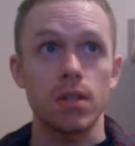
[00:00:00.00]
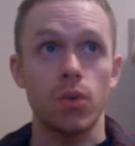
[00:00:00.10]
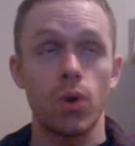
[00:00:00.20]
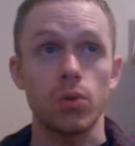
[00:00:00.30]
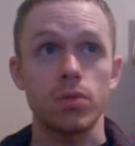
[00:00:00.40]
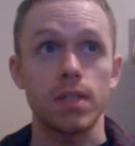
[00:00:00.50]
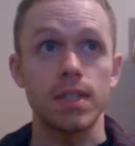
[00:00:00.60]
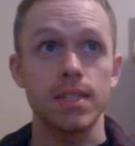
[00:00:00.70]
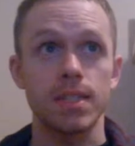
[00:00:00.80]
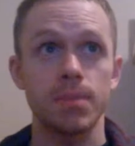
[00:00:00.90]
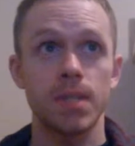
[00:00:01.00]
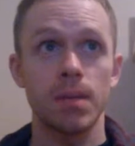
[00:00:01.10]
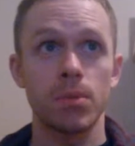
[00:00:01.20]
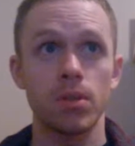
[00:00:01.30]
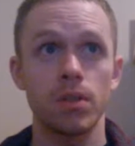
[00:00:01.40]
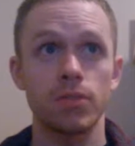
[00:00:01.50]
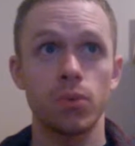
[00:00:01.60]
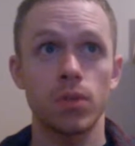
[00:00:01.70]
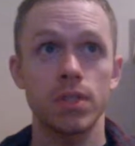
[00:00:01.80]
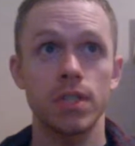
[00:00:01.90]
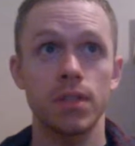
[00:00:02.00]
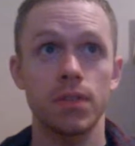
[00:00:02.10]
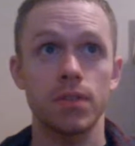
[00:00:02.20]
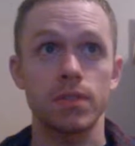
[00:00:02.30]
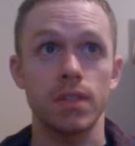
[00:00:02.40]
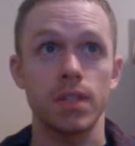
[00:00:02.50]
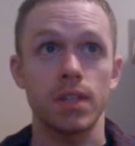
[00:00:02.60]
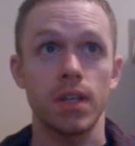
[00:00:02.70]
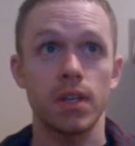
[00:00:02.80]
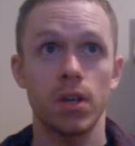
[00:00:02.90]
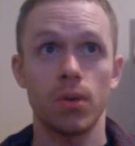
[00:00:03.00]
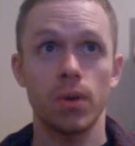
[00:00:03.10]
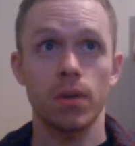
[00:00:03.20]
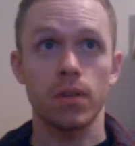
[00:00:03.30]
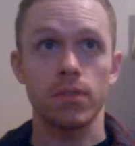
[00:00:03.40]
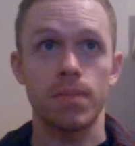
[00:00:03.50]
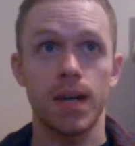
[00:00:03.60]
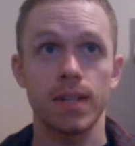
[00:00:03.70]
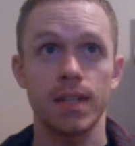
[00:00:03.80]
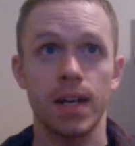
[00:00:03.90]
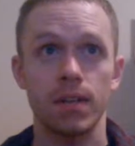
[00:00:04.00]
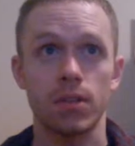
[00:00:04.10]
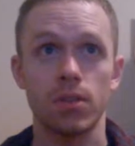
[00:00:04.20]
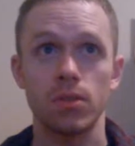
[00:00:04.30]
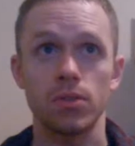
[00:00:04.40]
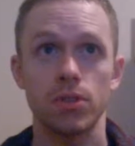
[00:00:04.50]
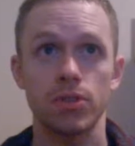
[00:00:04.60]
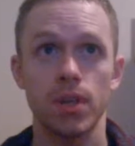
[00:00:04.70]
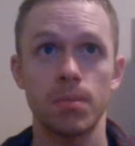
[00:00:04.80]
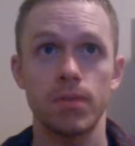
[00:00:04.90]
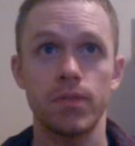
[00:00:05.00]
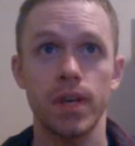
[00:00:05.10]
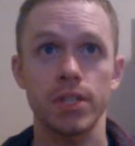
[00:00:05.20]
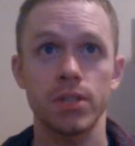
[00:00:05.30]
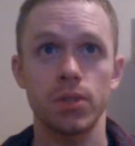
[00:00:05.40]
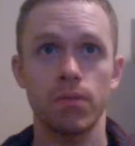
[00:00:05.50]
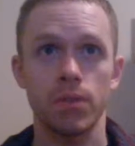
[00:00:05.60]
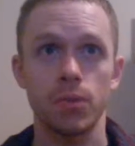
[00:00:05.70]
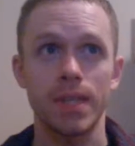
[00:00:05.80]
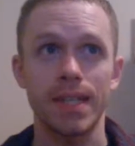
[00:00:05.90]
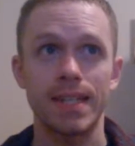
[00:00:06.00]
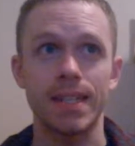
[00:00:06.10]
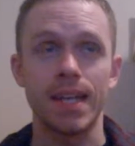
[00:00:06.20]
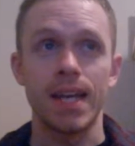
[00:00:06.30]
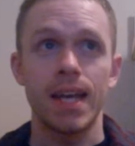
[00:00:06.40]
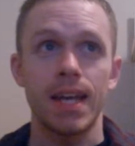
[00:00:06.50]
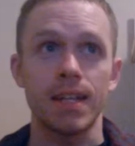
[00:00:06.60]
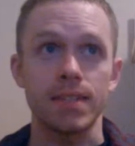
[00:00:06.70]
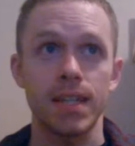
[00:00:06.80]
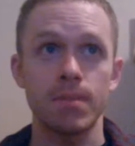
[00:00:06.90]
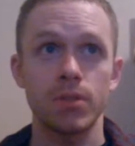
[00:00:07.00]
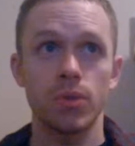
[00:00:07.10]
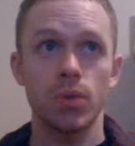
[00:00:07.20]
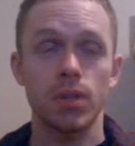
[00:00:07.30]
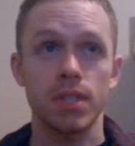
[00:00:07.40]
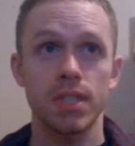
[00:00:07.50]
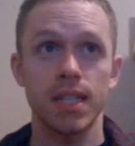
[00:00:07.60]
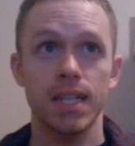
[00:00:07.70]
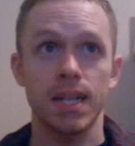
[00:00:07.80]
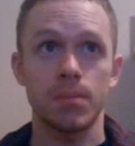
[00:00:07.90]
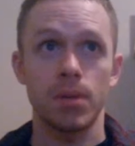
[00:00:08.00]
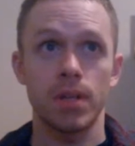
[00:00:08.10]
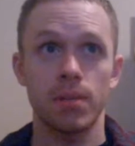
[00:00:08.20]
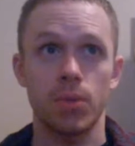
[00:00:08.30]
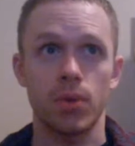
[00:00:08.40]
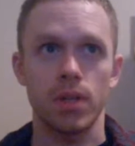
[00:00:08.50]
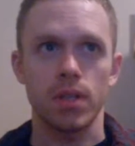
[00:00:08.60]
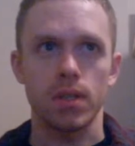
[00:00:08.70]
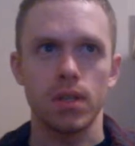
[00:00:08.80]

Quote, in September of 2013, a coworker of mine got a cold or some infection over the weekend and came to work sick on Monday morning.